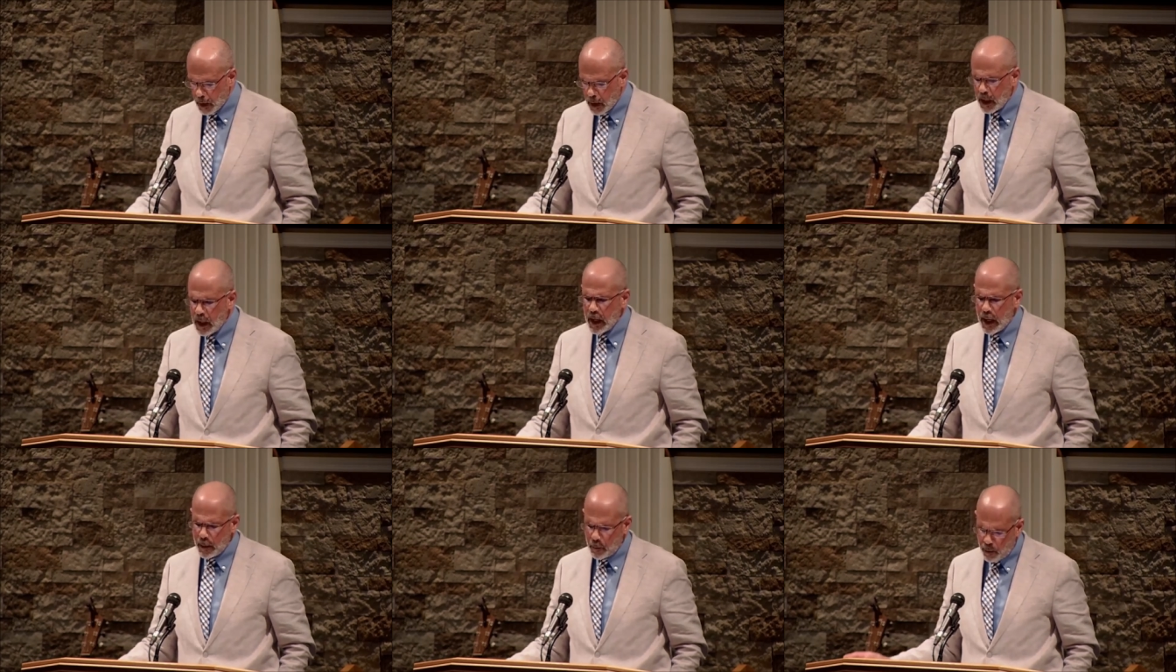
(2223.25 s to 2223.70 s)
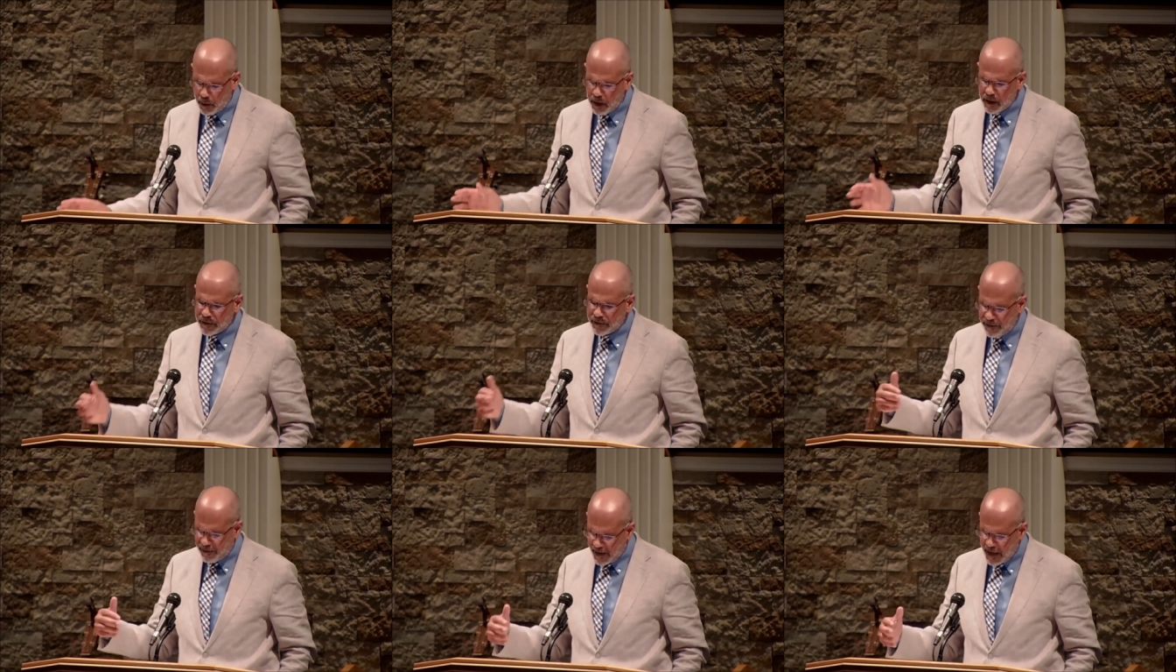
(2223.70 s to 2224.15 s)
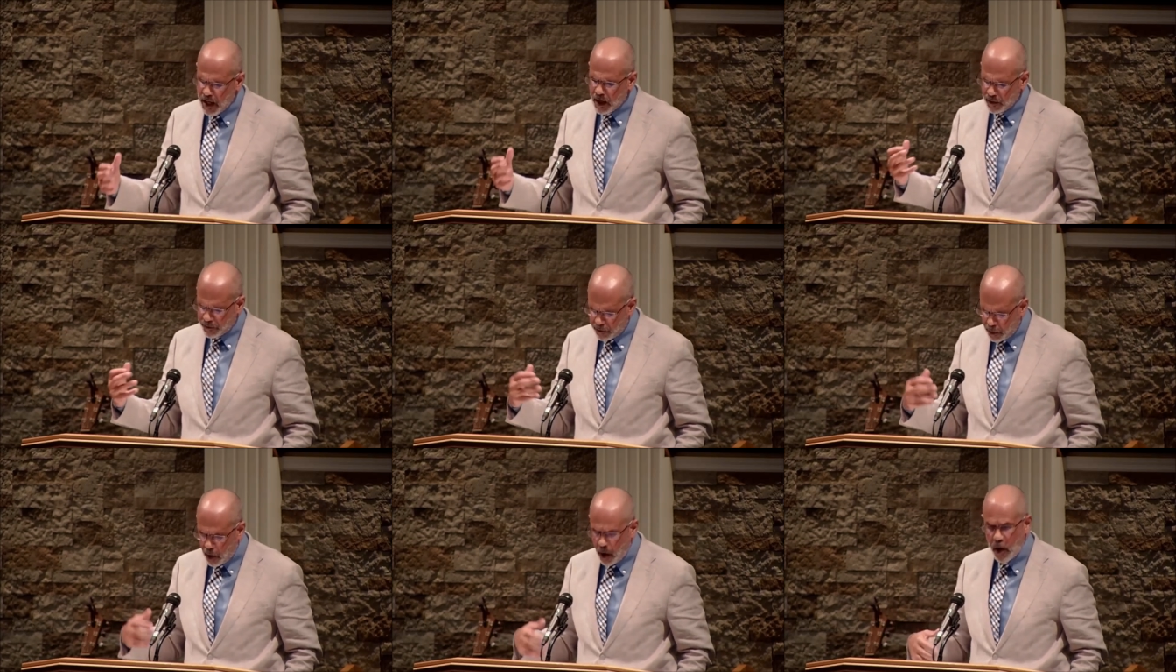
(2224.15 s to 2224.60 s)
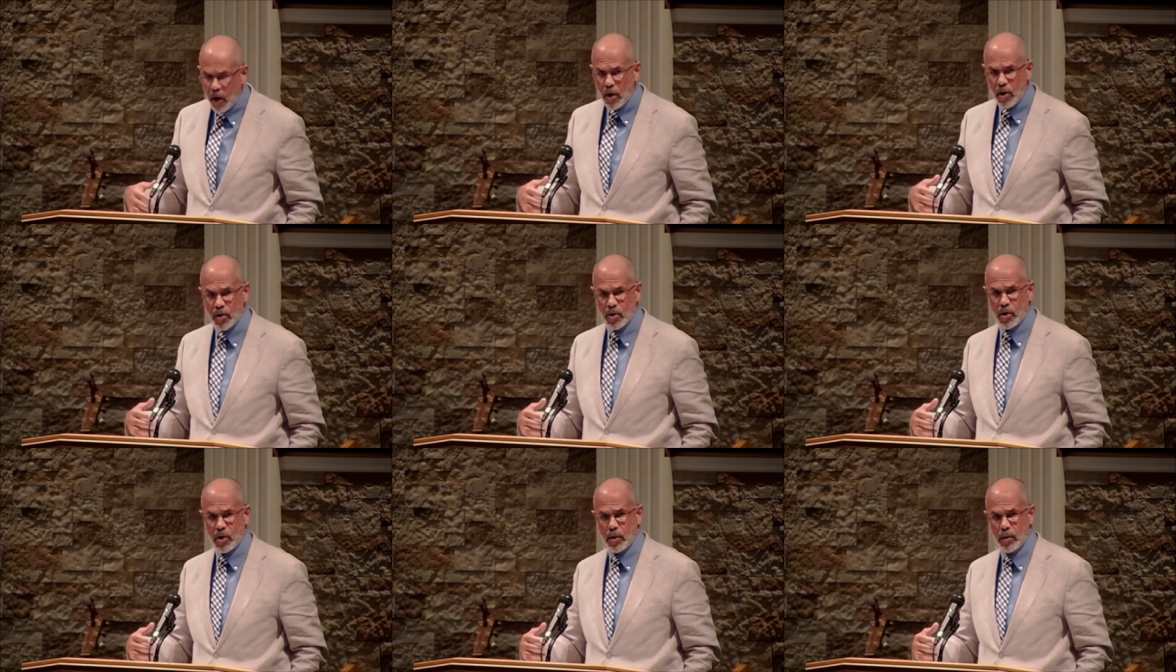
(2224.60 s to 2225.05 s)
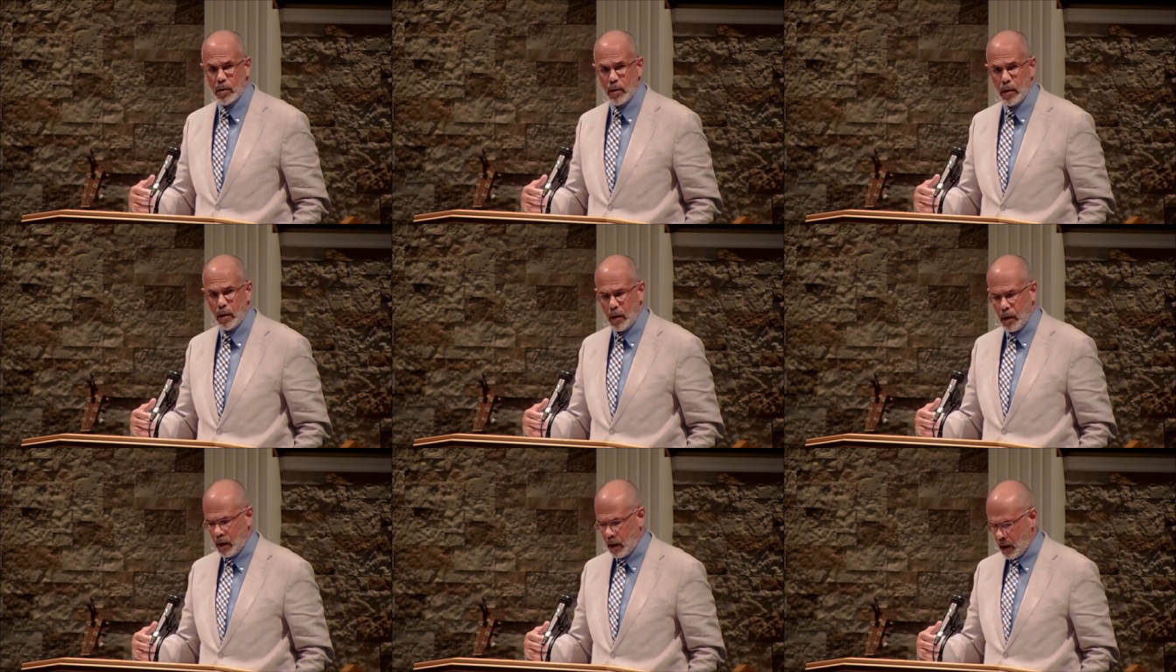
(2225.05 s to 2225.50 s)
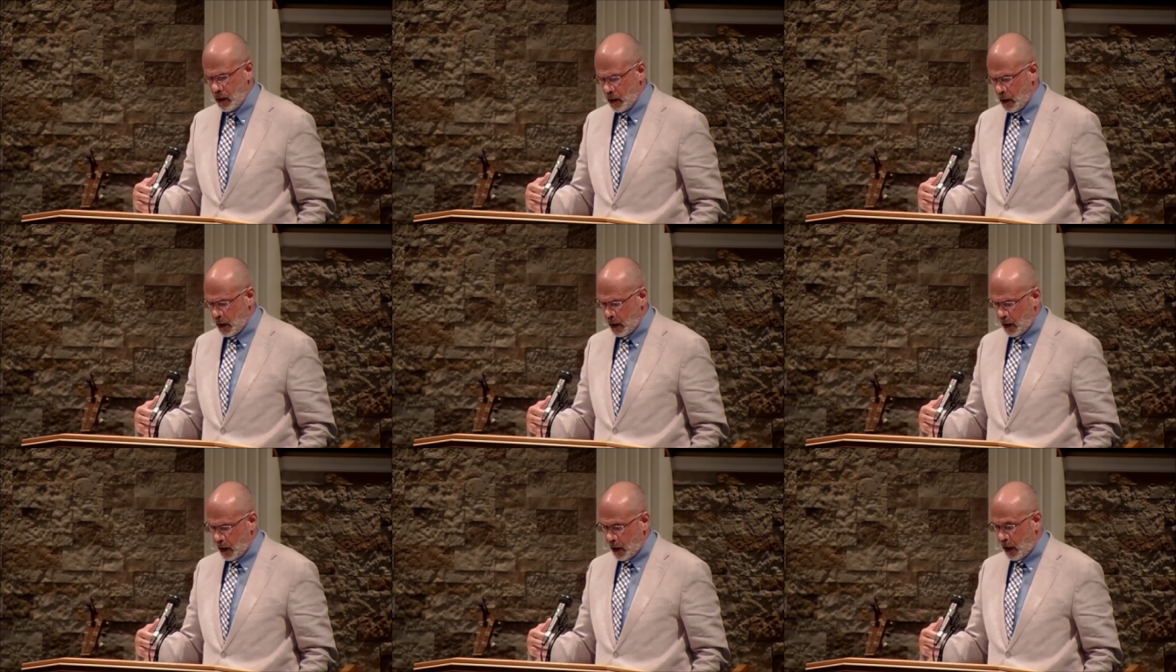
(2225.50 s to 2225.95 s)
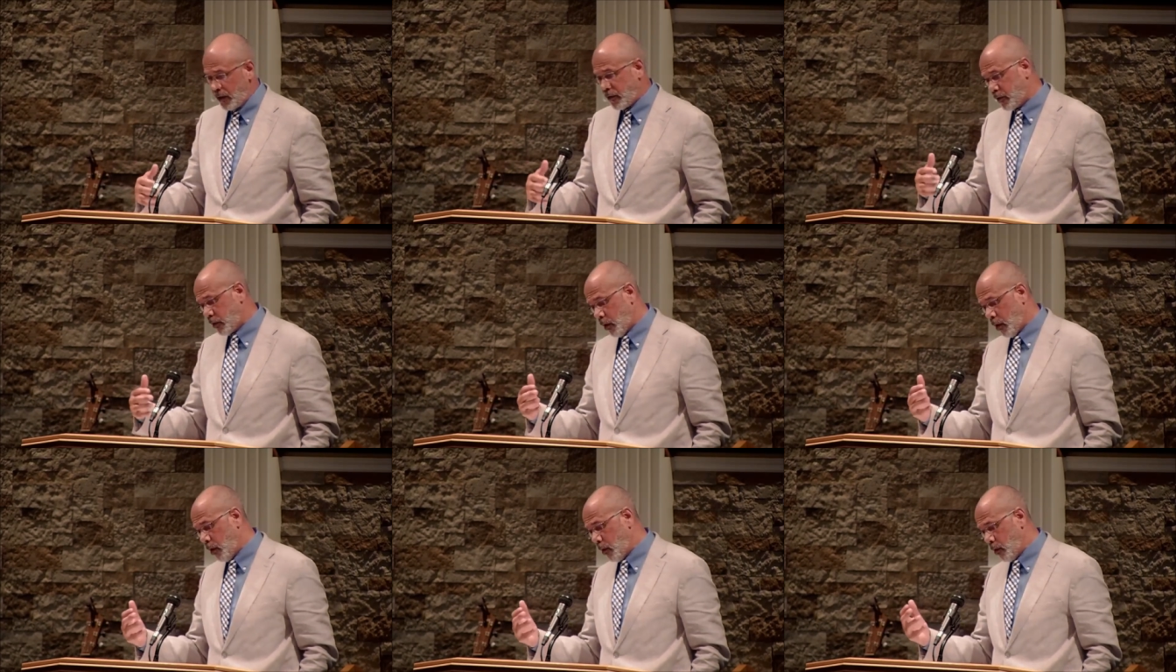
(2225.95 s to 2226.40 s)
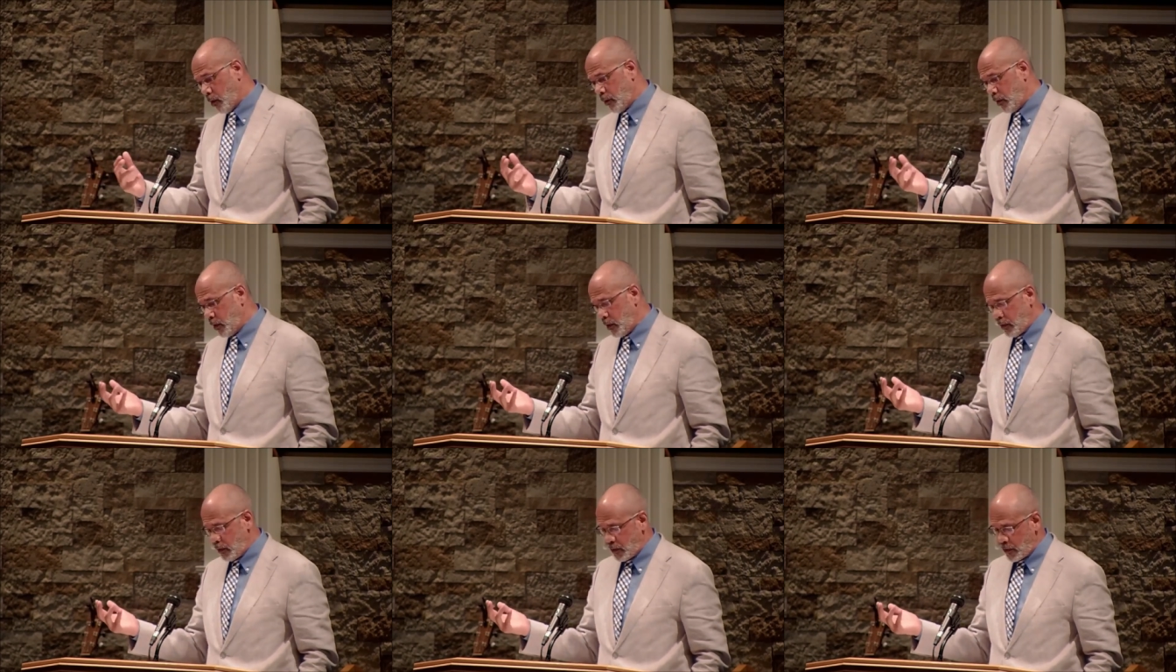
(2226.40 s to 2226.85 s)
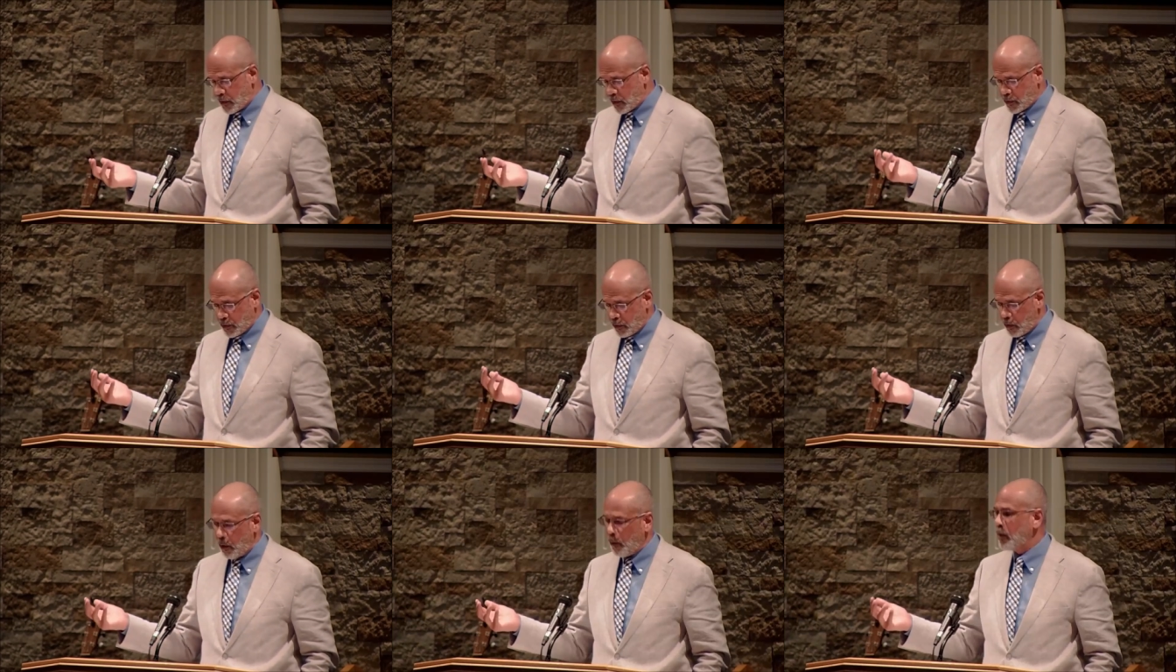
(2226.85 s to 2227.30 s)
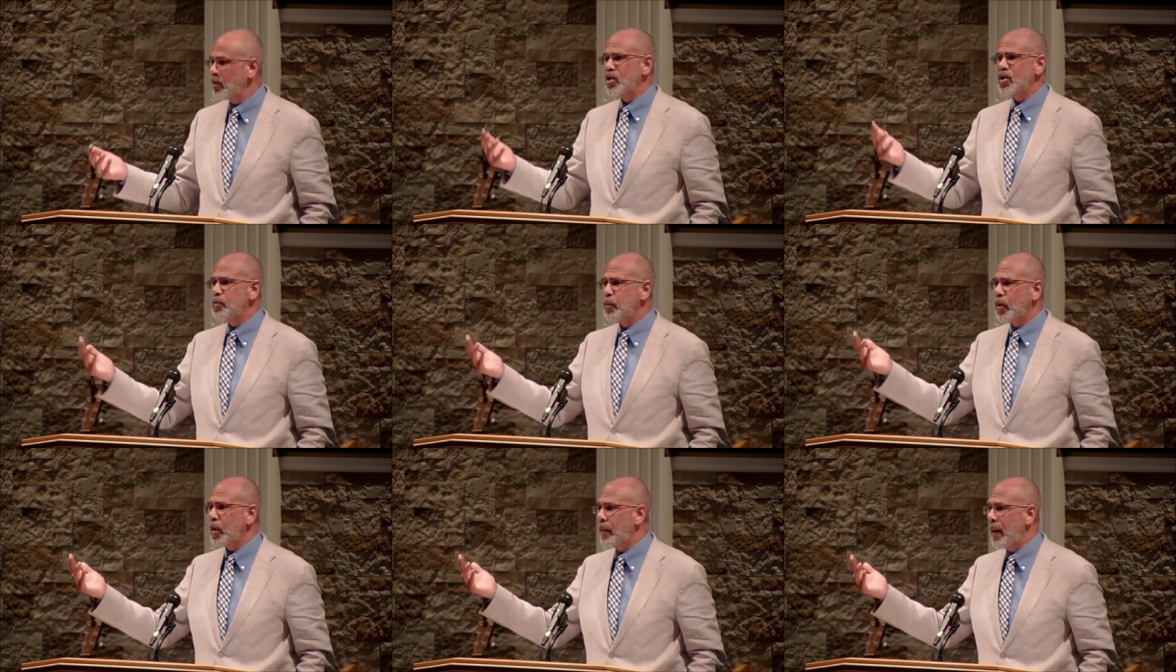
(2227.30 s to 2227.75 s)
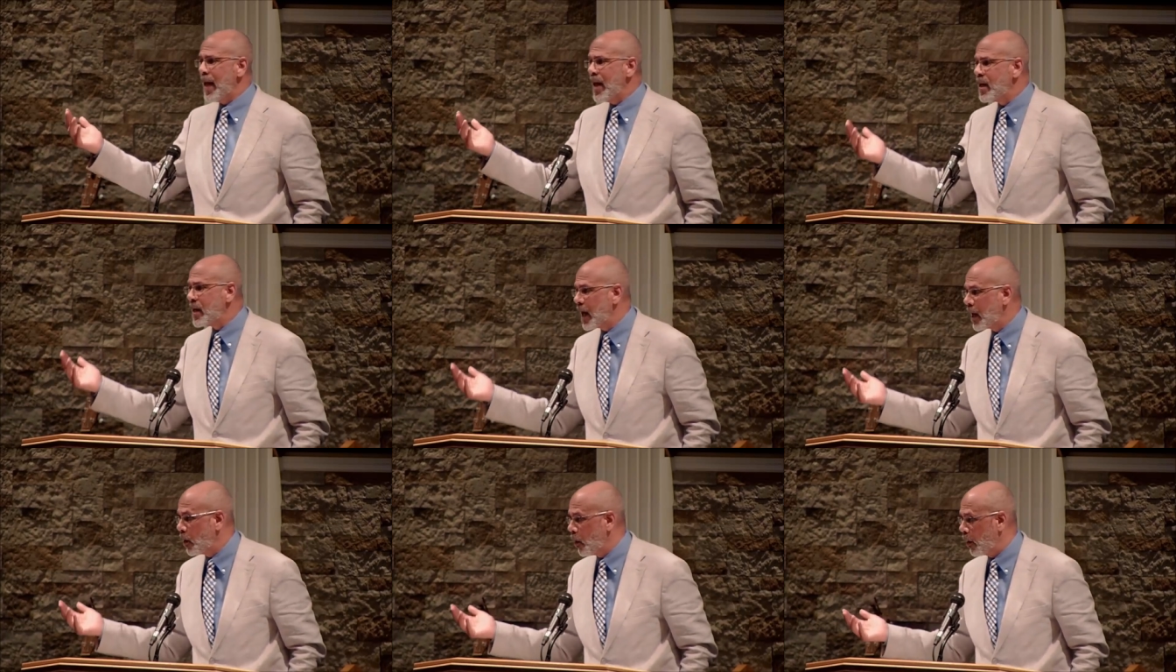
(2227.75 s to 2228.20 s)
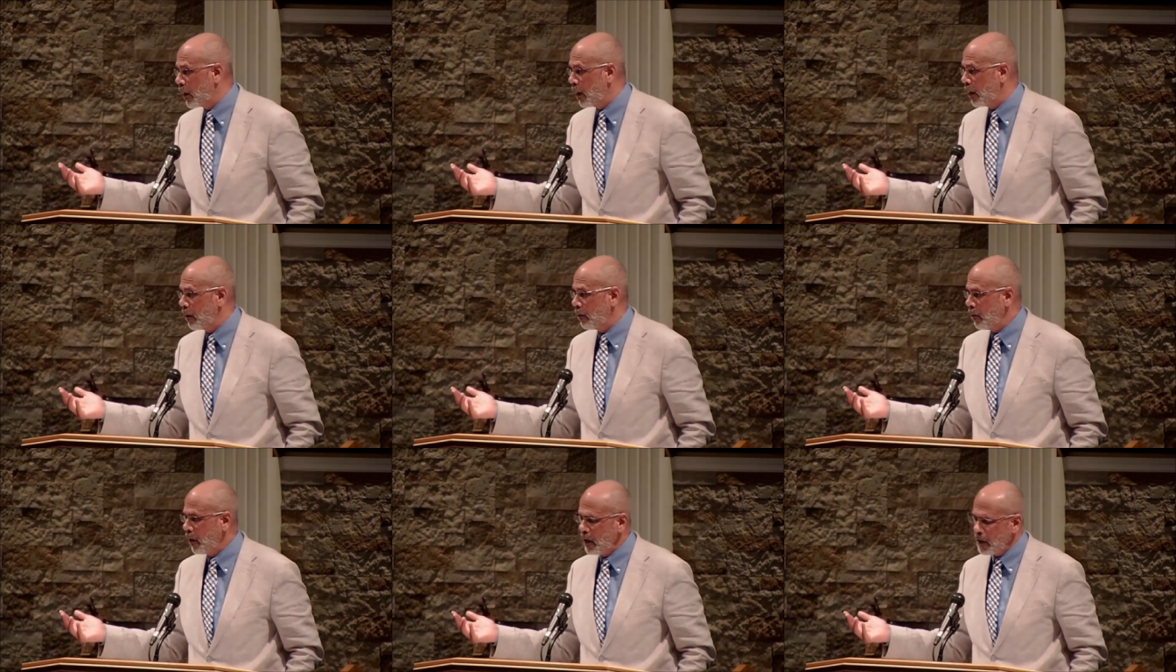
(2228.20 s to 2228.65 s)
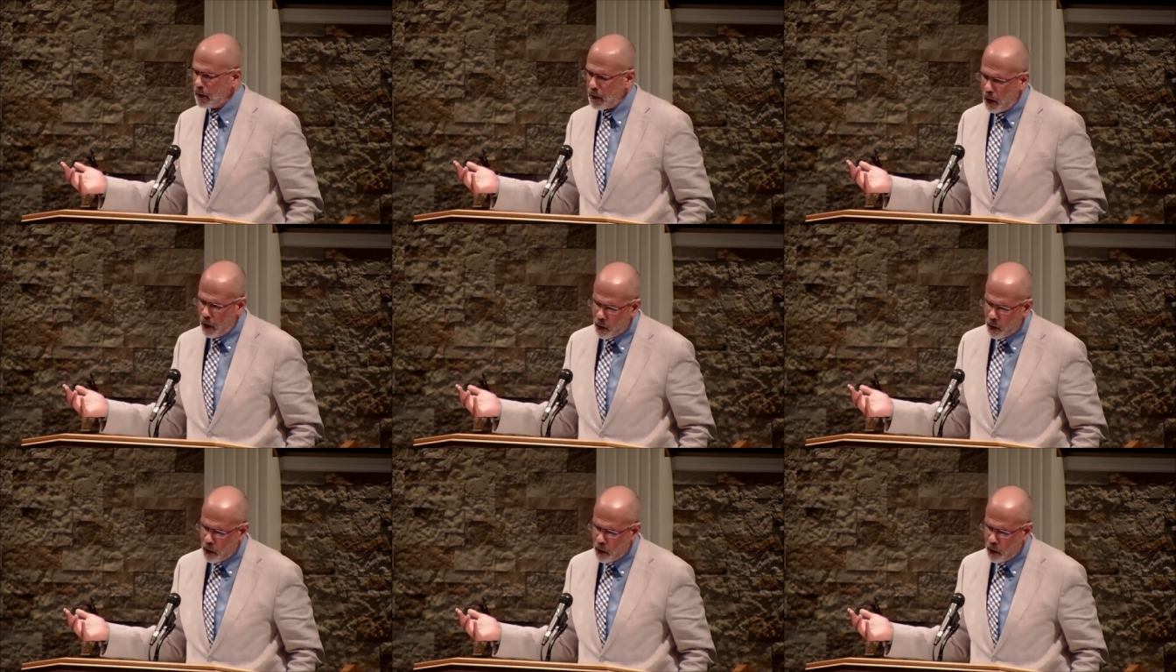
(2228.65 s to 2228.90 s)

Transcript: And when it fails, it hurts. And so you, just, you know, we'll just put a band aid on it. Well, no,